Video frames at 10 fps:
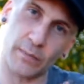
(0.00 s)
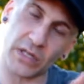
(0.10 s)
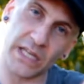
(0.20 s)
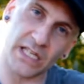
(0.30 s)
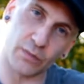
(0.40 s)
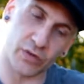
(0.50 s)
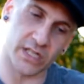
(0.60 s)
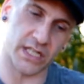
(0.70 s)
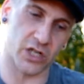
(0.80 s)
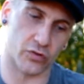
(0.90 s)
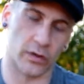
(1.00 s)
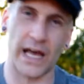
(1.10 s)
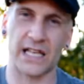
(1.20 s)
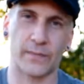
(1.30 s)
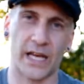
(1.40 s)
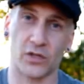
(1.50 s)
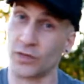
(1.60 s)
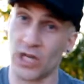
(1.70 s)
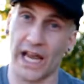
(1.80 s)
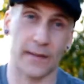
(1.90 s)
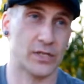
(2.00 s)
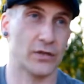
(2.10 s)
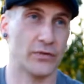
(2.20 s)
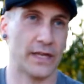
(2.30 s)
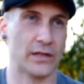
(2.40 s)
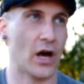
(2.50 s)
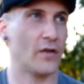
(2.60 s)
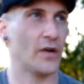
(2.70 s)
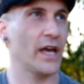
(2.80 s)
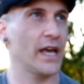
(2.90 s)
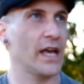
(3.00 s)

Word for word: police procedural aspects, which I absolutely love.